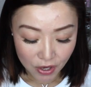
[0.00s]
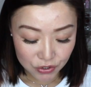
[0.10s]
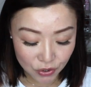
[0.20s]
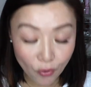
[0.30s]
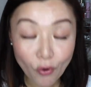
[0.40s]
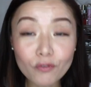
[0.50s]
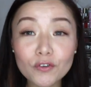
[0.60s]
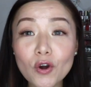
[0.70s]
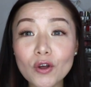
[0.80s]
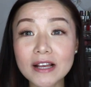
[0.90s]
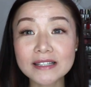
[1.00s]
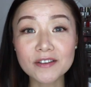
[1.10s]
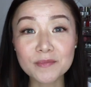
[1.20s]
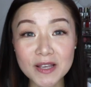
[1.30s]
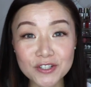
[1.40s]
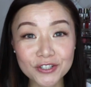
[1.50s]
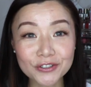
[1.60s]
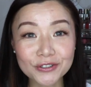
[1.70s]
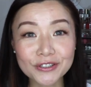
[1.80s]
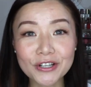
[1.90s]
So overall, as I've mentioned
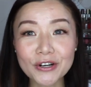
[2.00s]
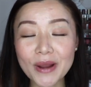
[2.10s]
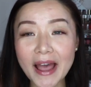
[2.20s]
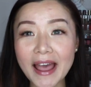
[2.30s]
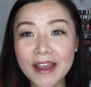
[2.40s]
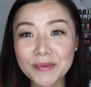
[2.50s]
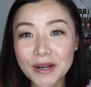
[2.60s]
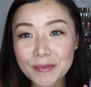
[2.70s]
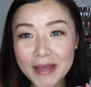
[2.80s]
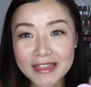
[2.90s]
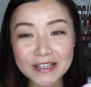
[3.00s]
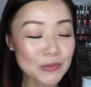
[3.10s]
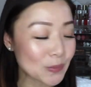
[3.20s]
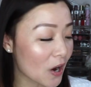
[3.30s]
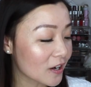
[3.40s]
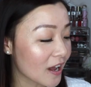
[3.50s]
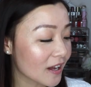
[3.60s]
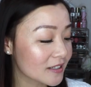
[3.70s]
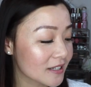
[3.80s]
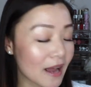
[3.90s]
earlier, I recommend this product.